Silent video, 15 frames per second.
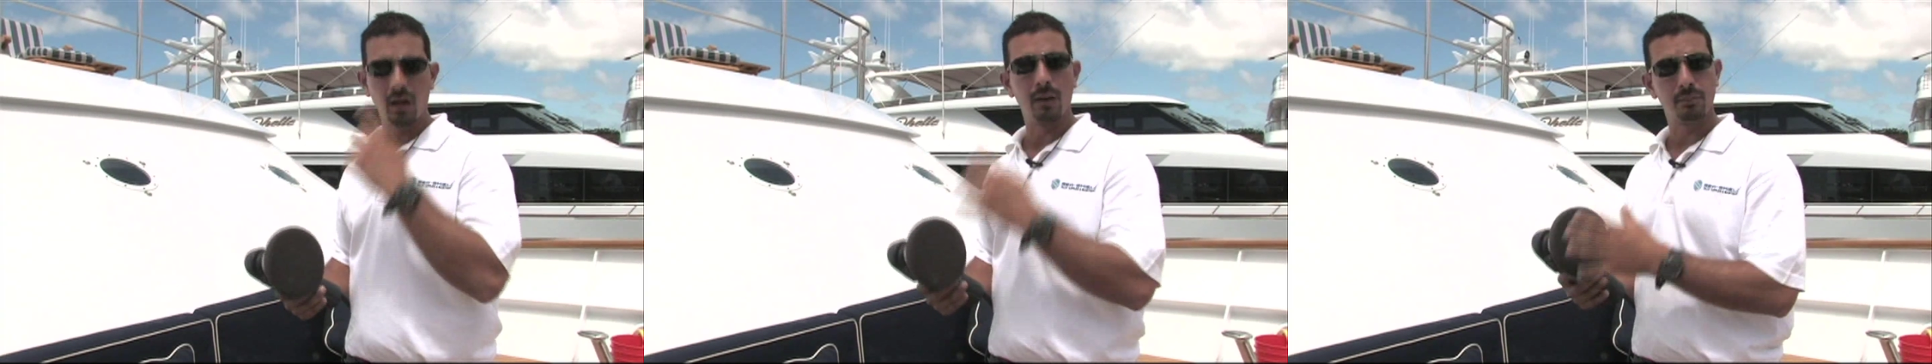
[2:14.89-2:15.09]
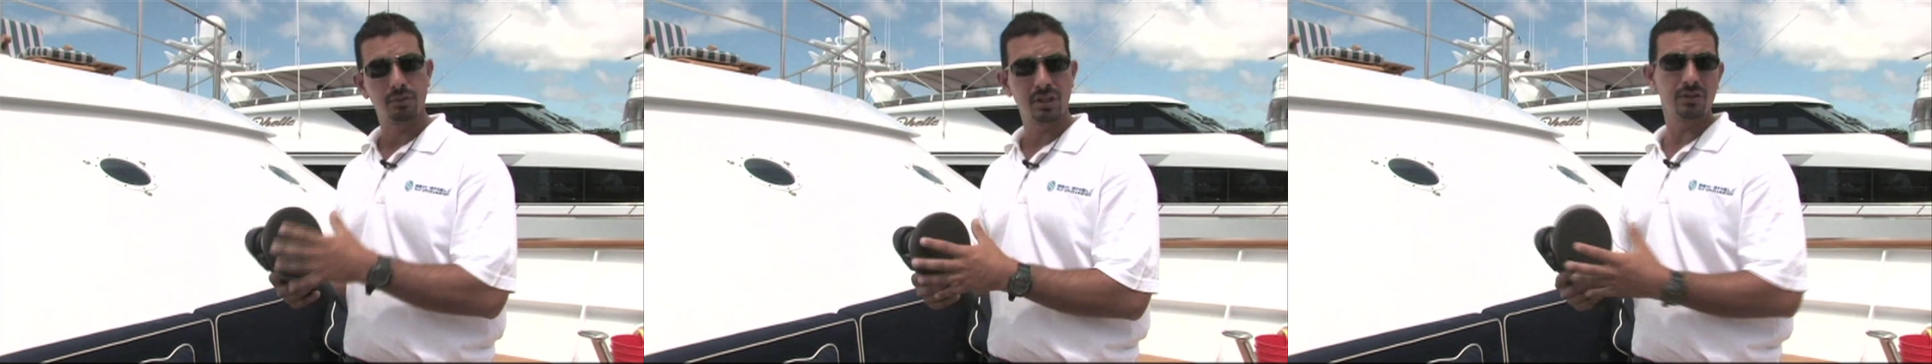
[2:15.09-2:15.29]

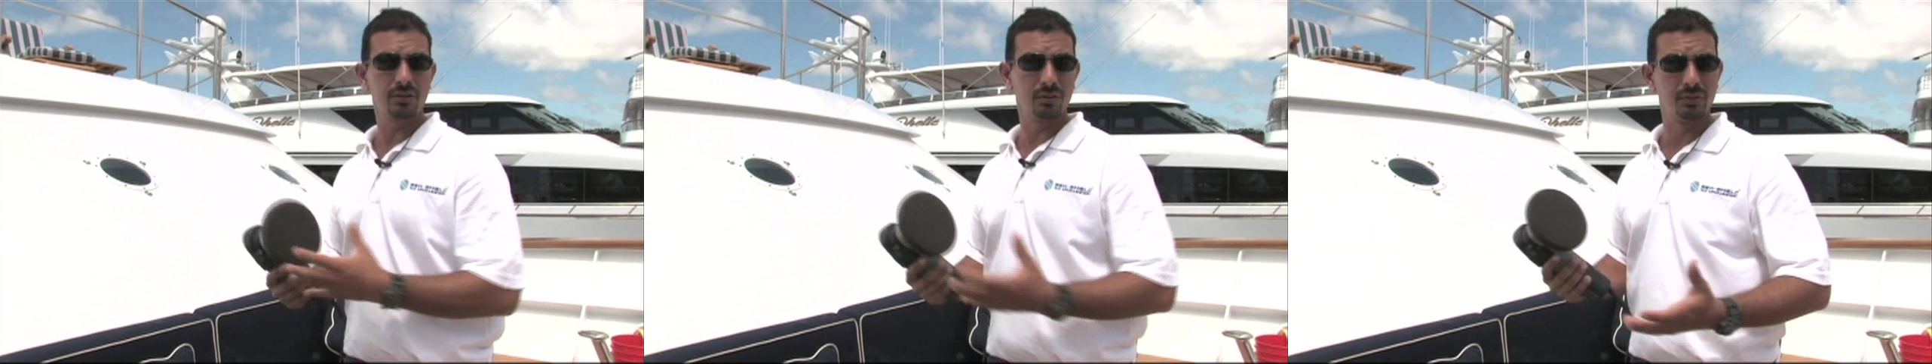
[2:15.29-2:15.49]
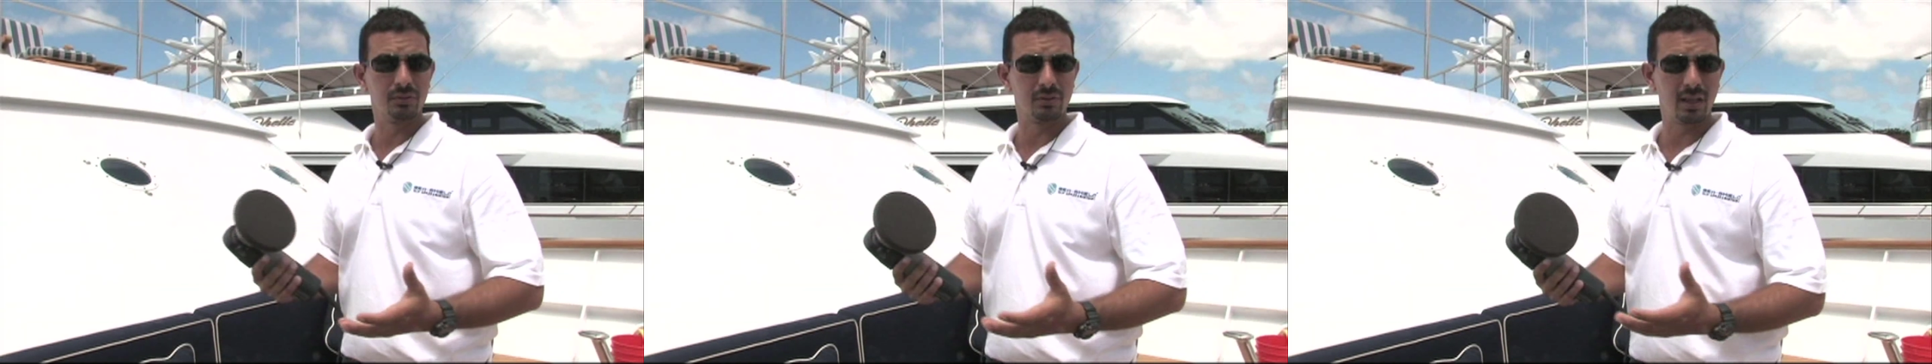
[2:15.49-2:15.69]

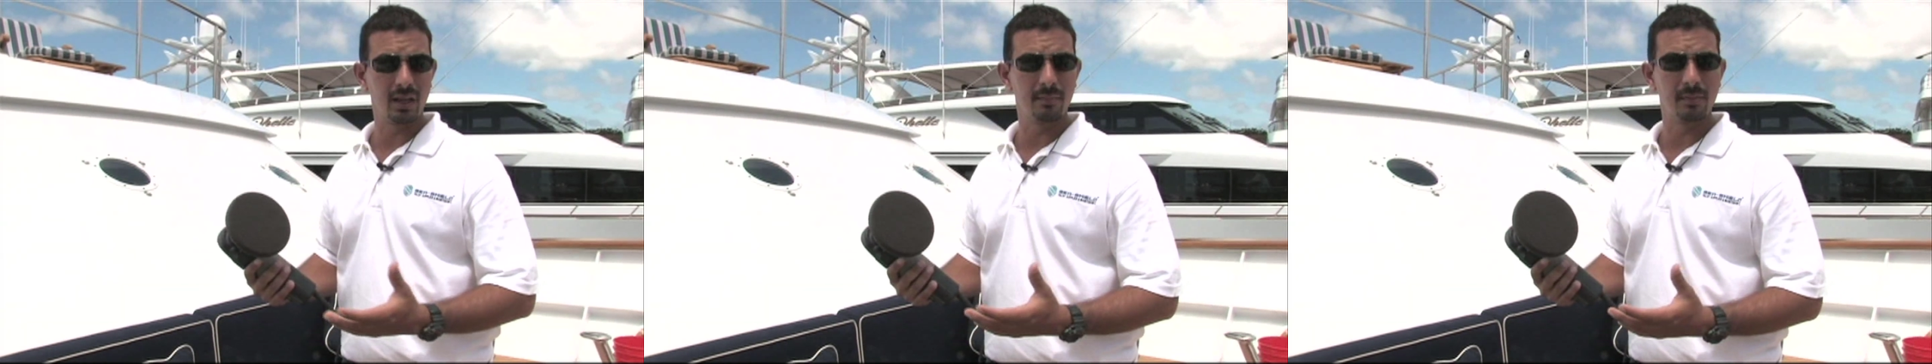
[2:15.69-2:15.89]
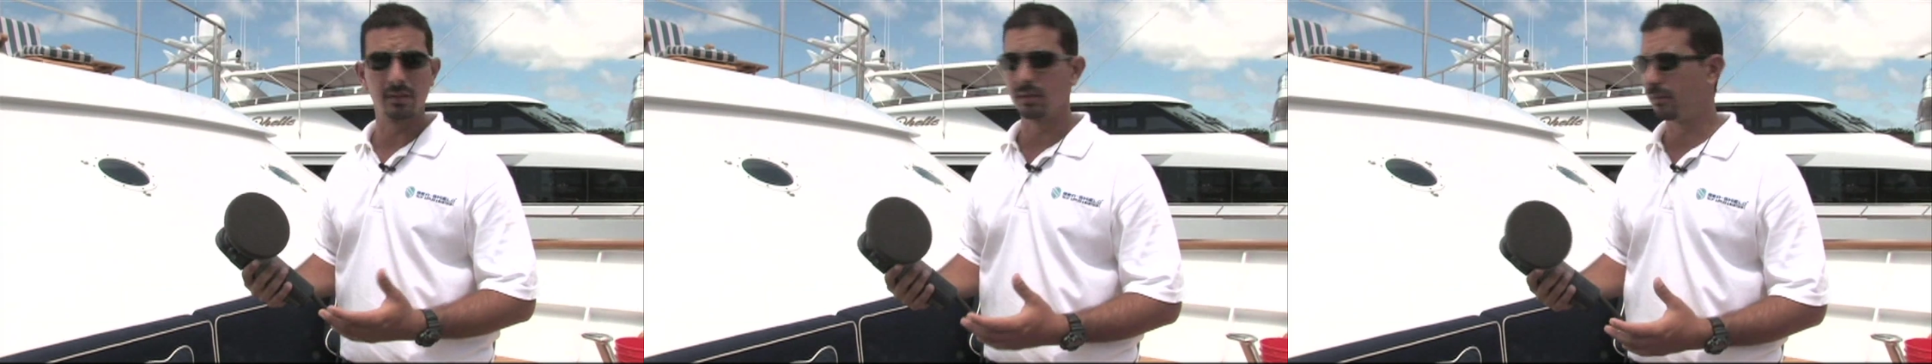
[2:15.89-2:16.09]
potentially do some
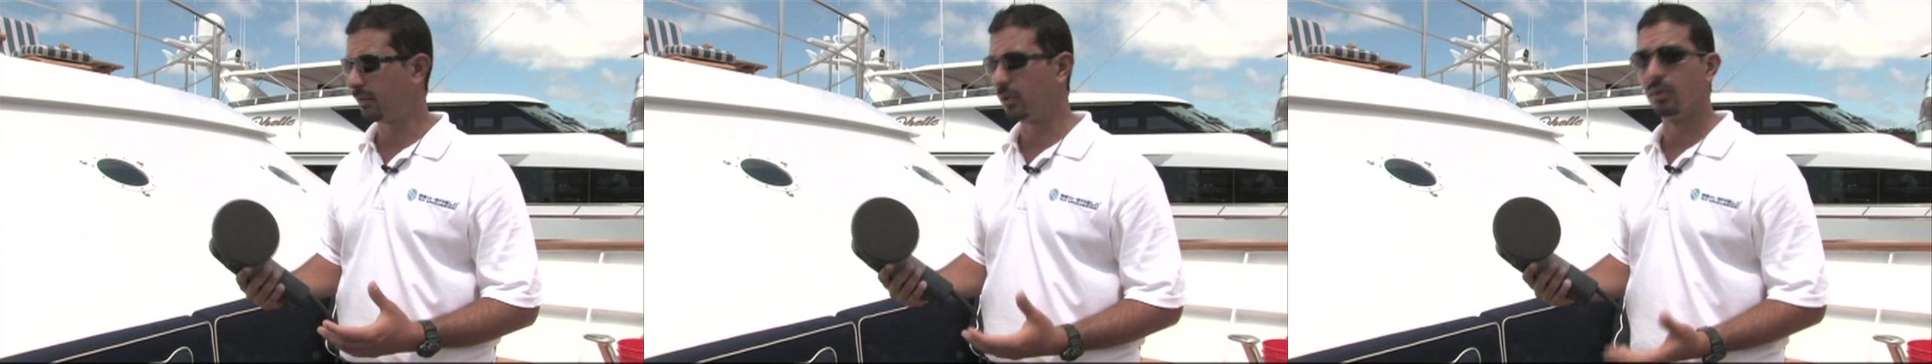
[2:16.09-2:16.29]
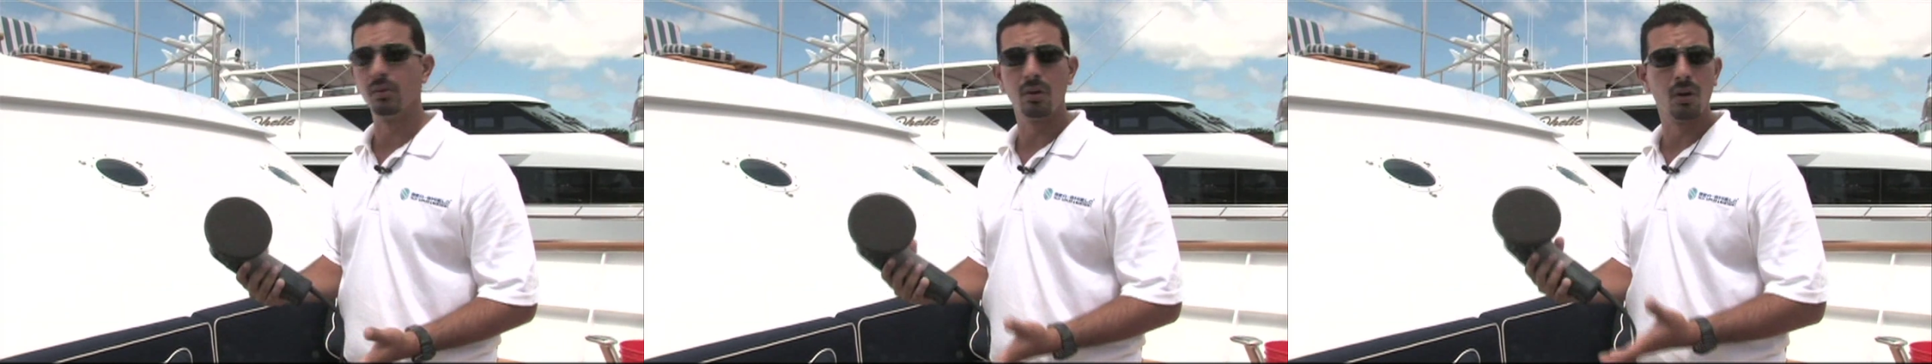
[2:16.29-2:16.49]
damage
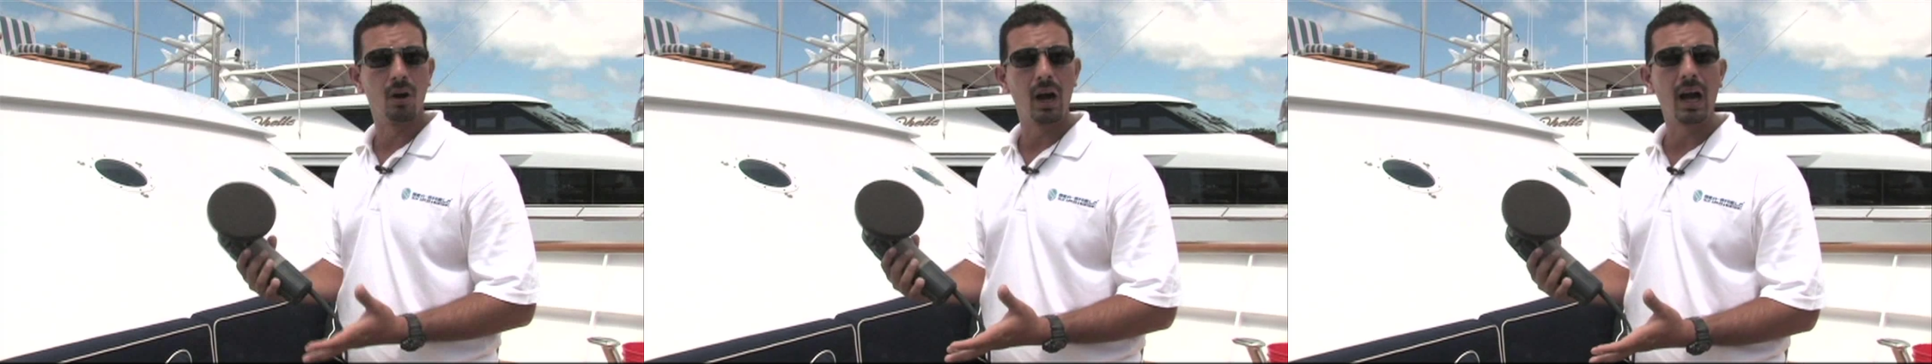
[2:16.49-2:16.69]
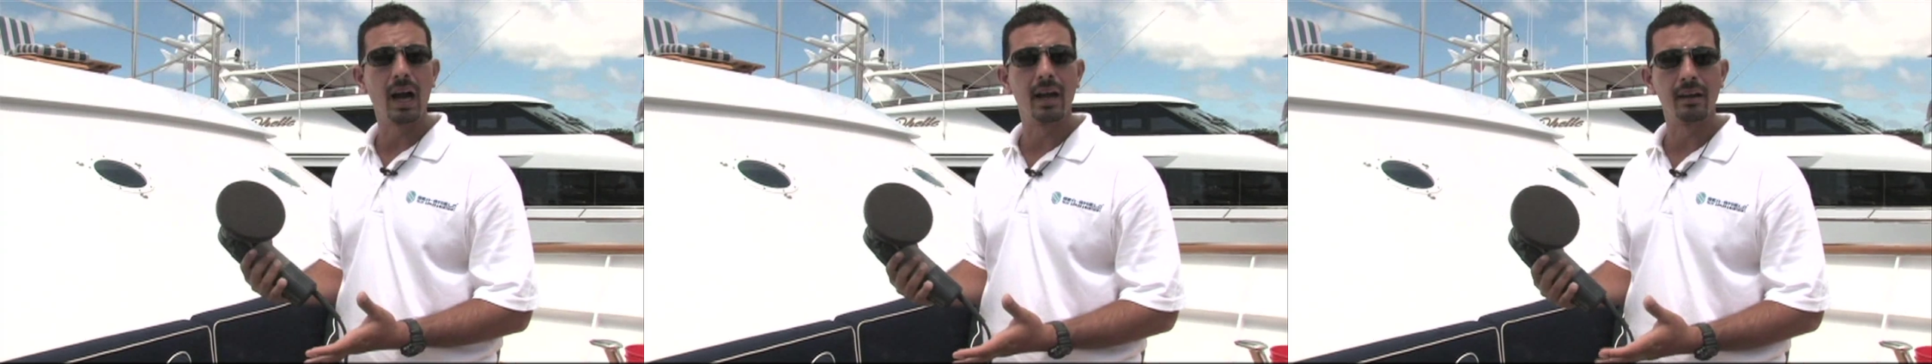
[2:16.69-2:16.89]
if you go
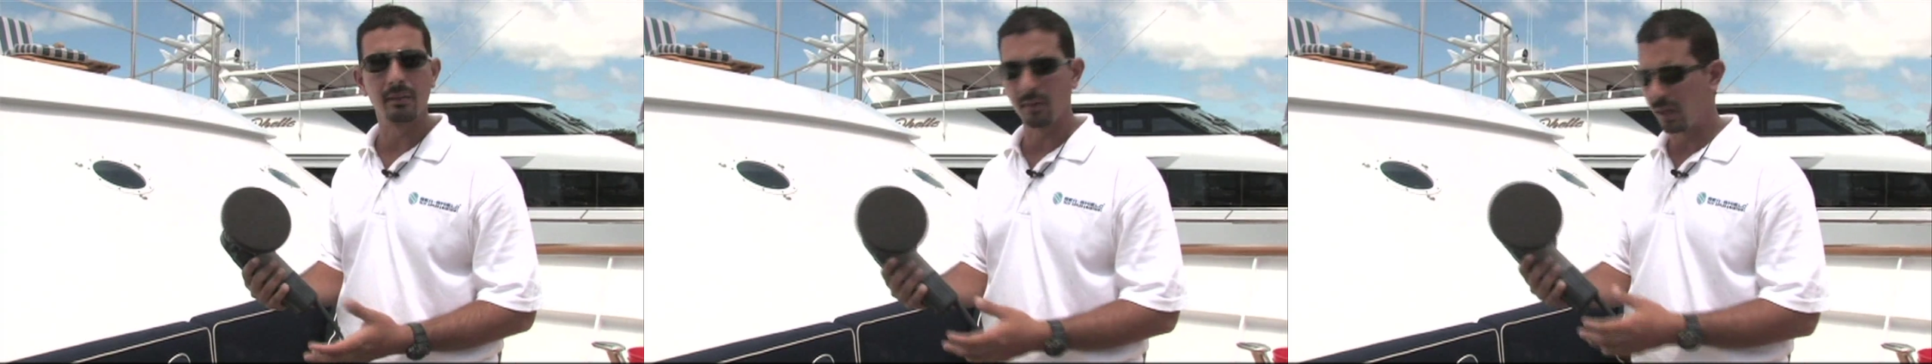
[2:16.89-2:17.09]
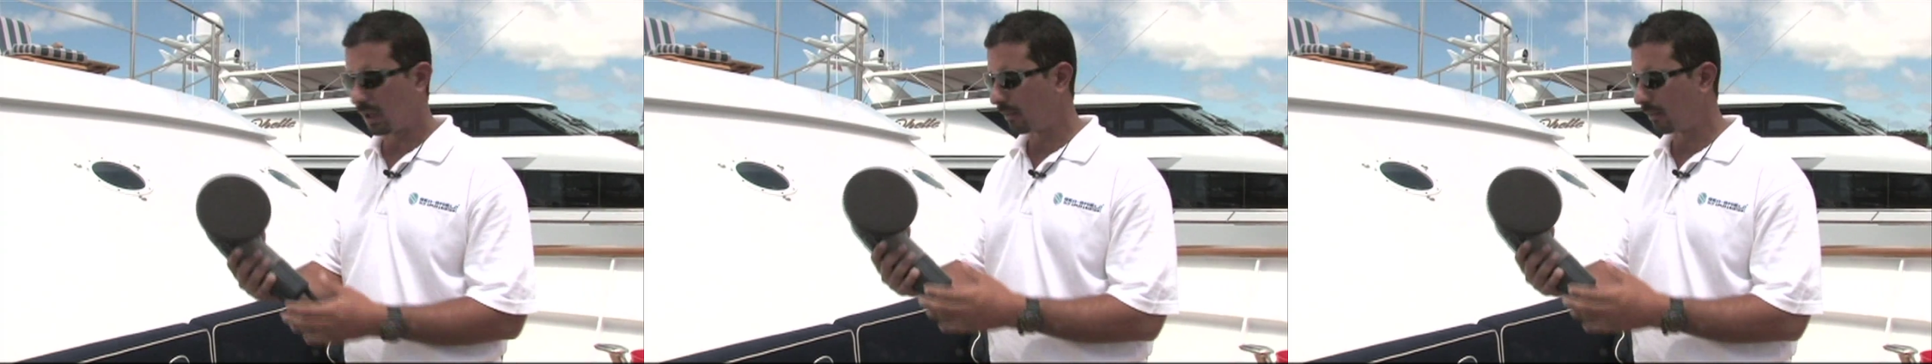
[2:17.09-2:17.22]
high.